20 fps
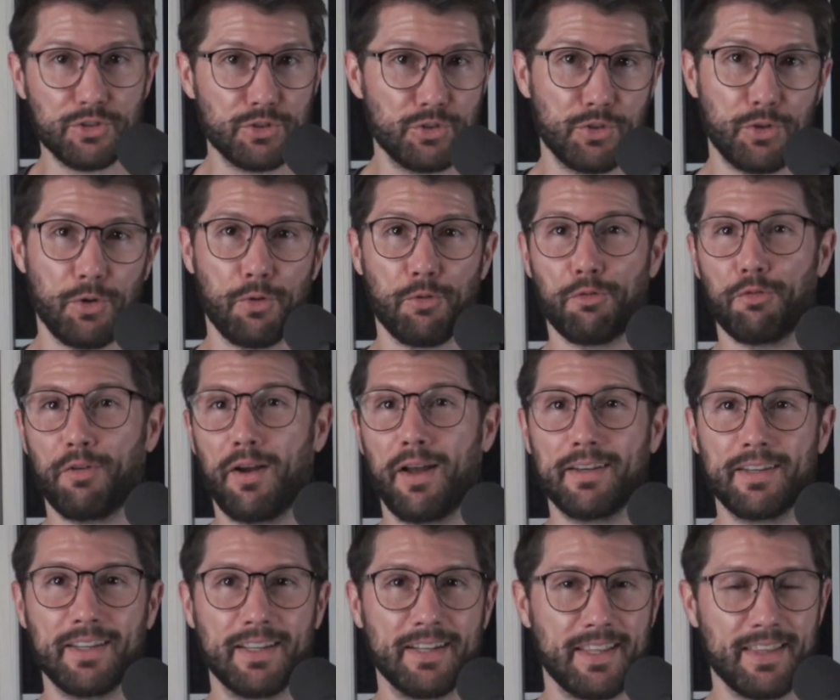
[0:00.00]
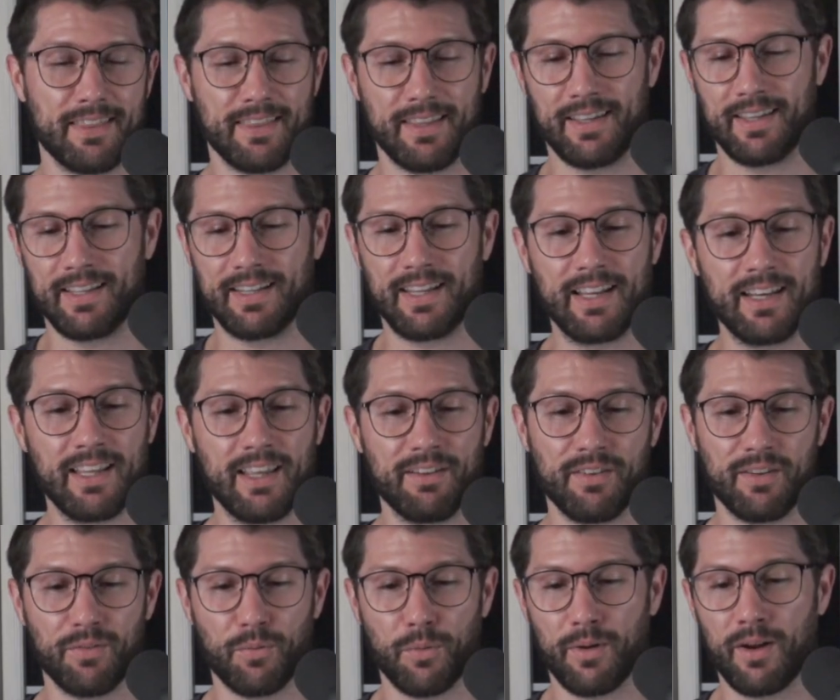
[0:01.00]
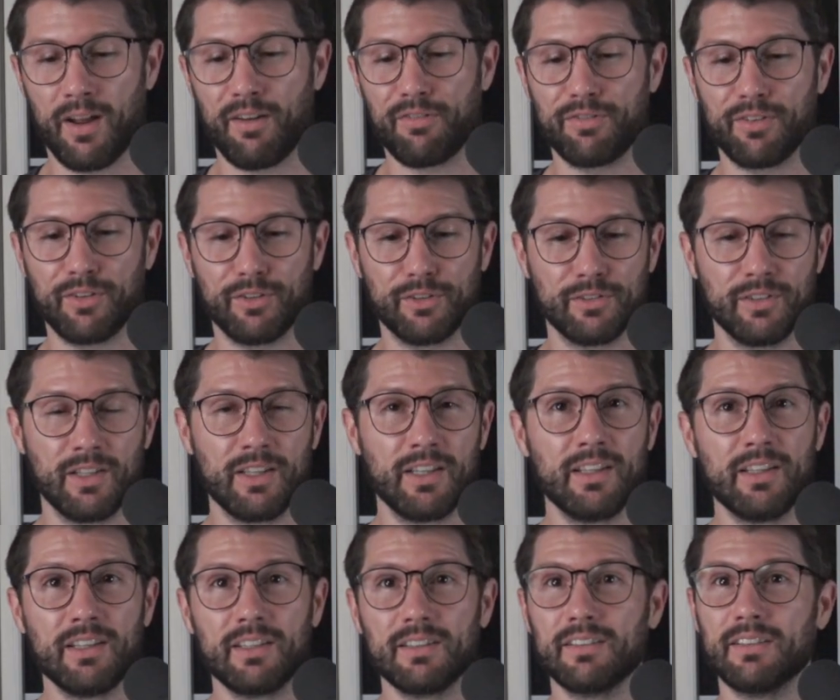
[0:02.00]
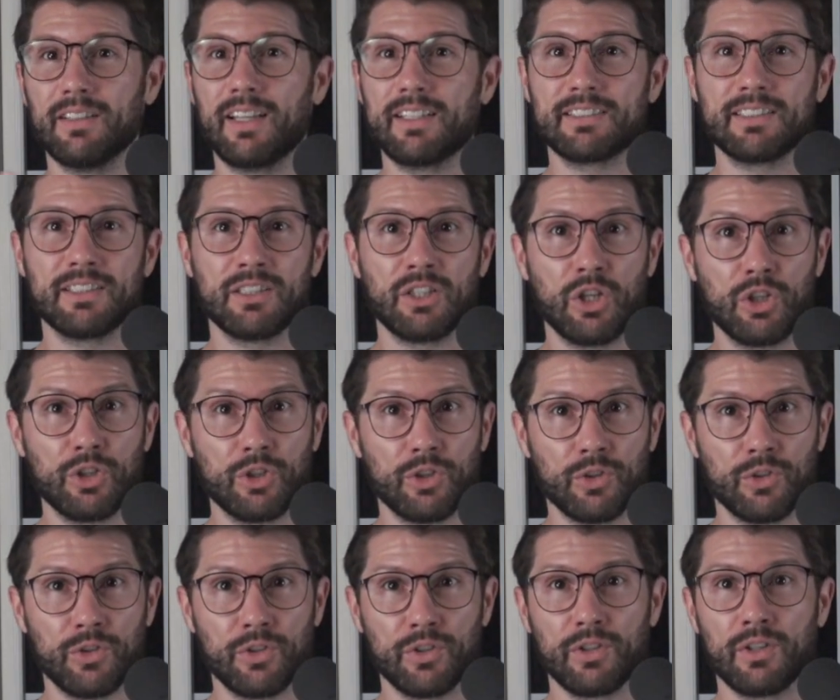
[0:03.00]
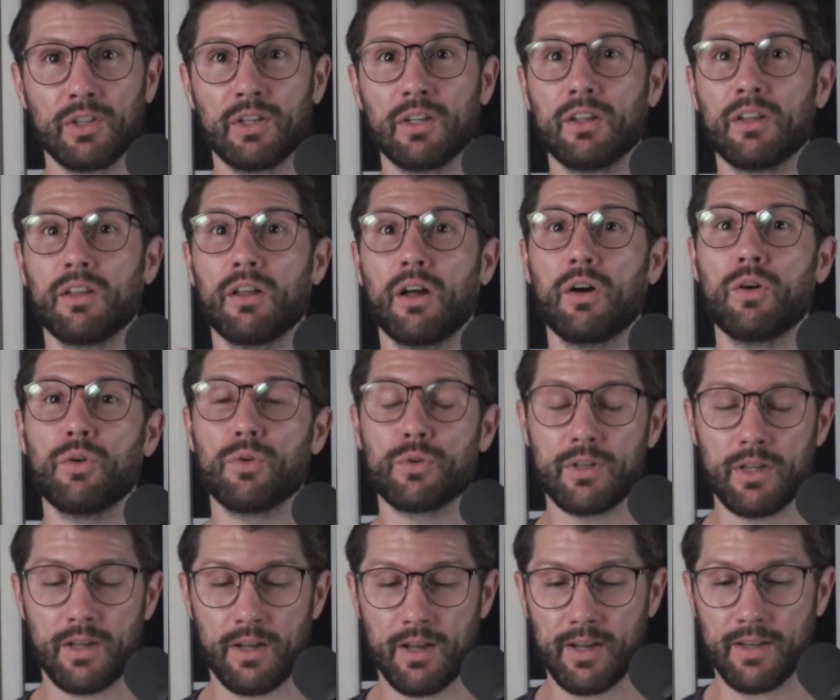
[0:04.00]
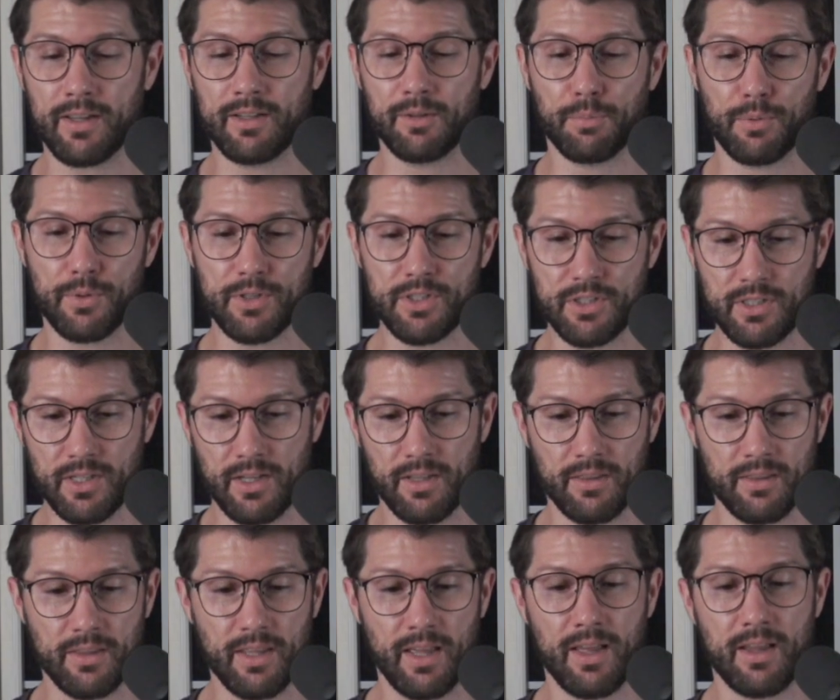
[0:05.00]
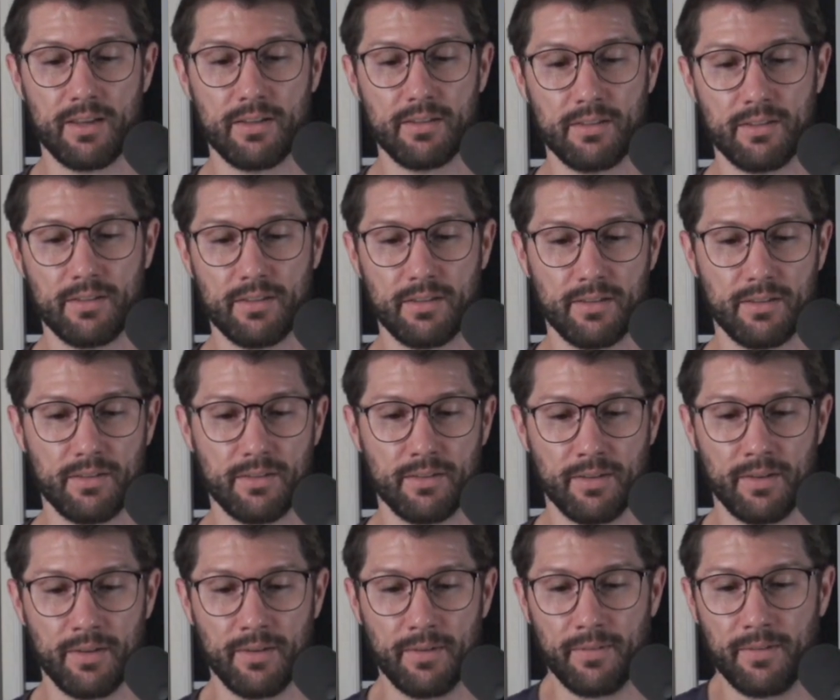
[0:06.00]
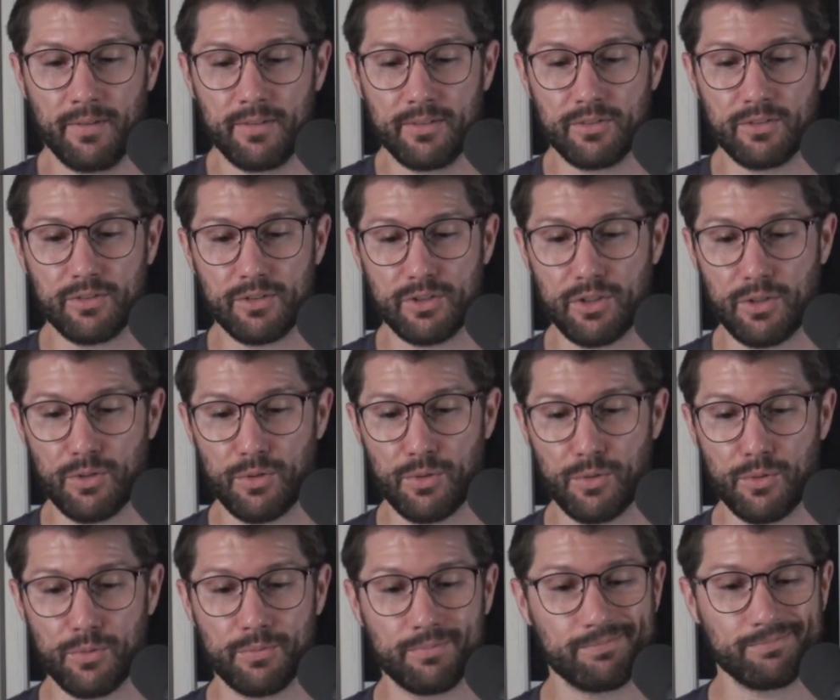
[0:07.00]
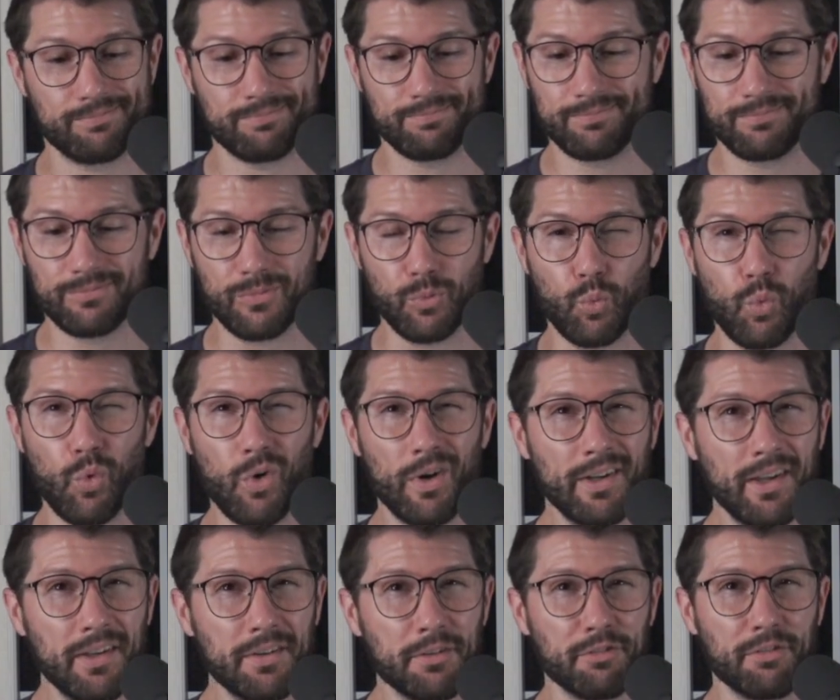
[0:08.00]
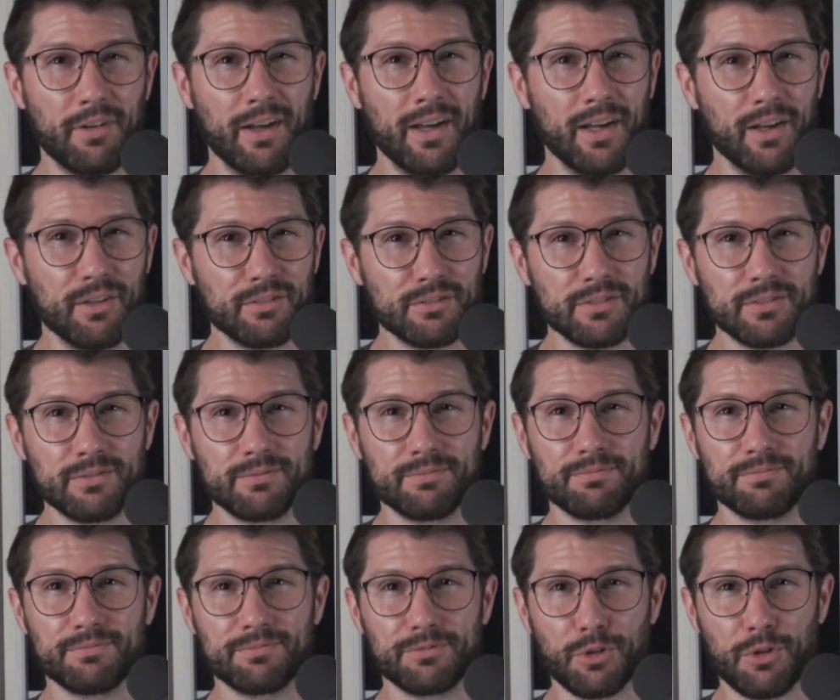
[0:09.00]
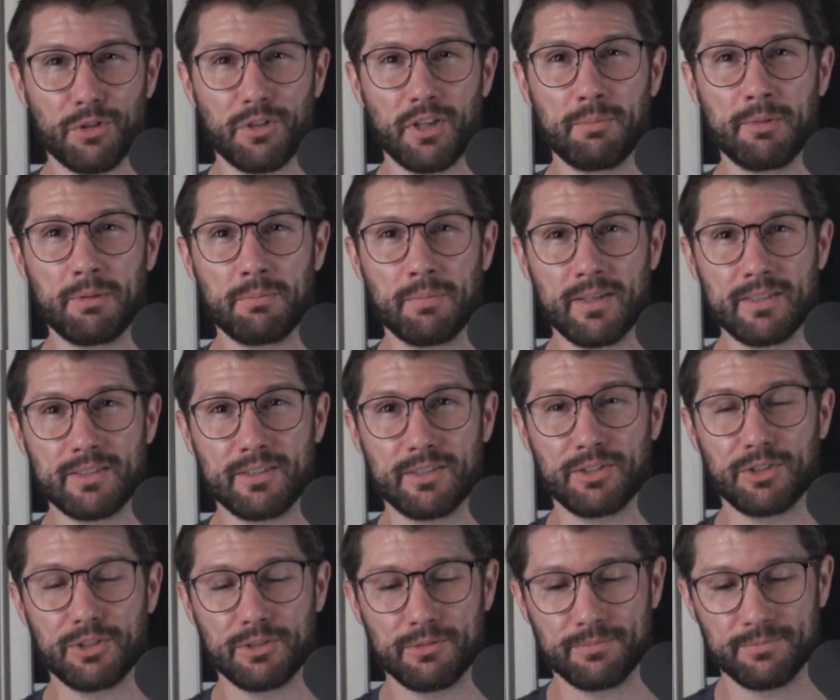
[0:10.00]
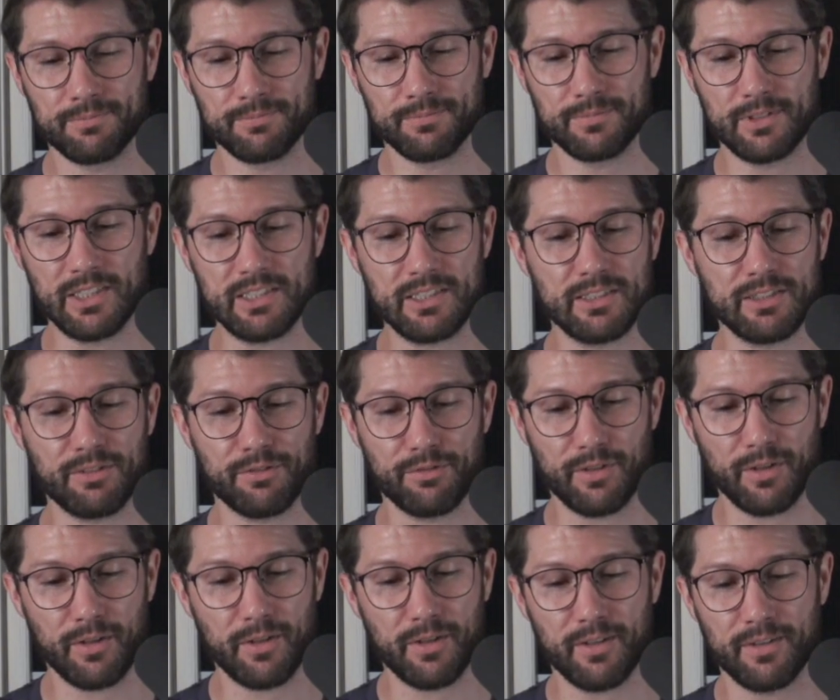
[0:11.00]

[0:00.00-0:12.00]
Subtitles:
find anything in any of it where I feel lesson learned. Oh yeah, I can appreciate that. So 1 out of 5 for theme and message. This is a very